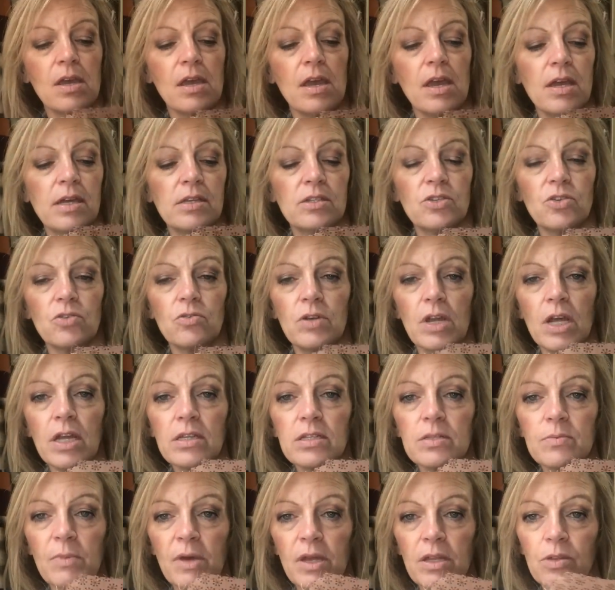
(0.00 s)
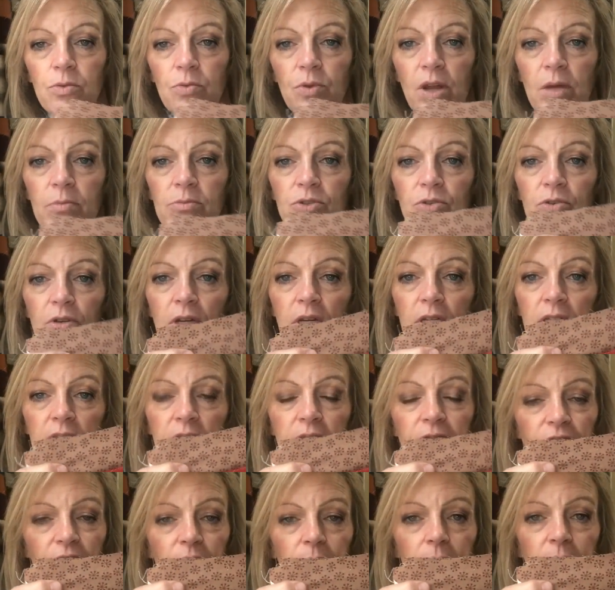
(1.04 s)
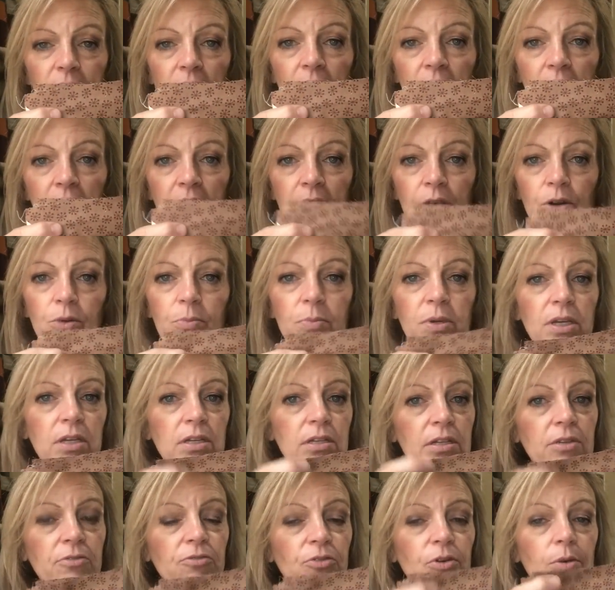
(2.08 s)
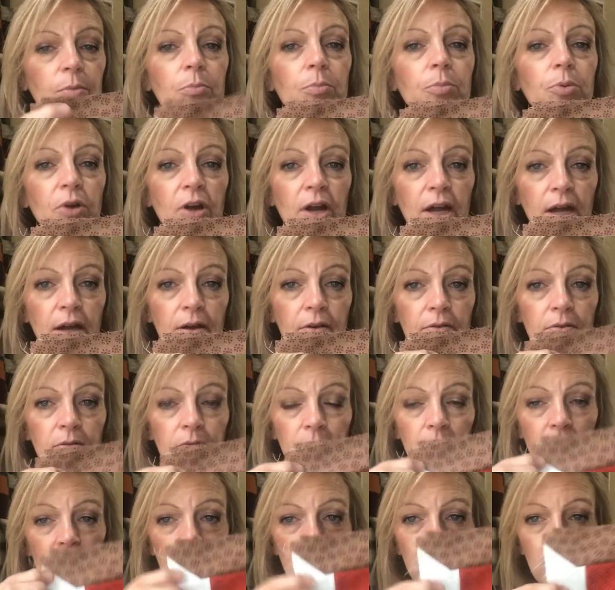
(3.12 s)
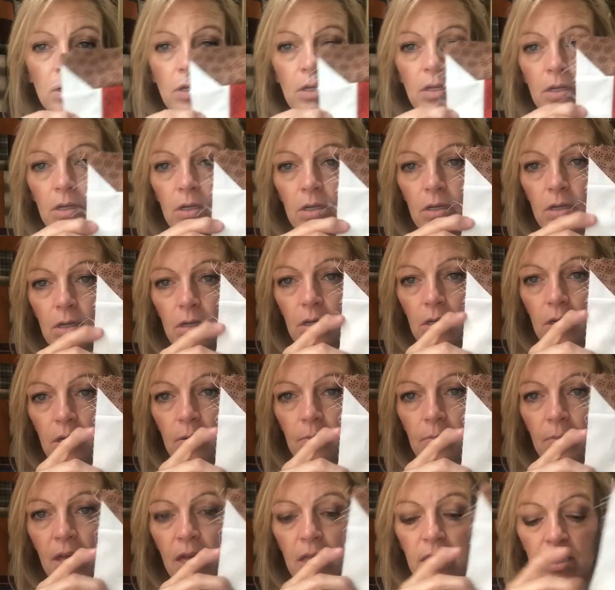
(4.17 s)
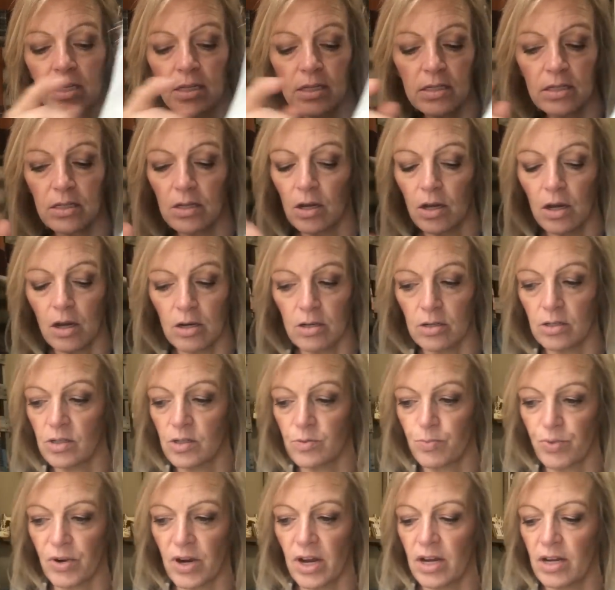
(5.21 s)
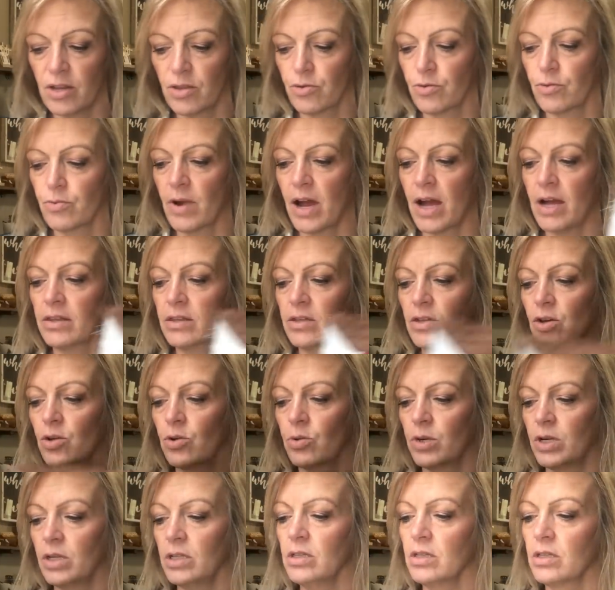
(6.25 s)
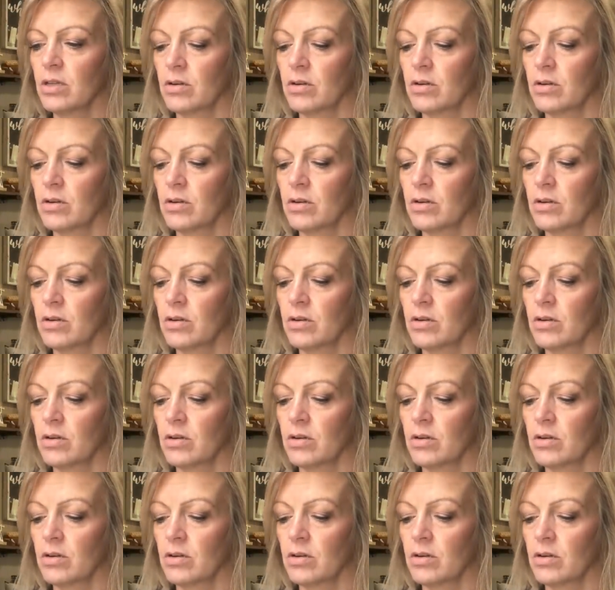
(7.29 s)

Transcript: And so next month when I'm doing a different block, it'll be a different brown. Um, and these are spread throughout the quilt.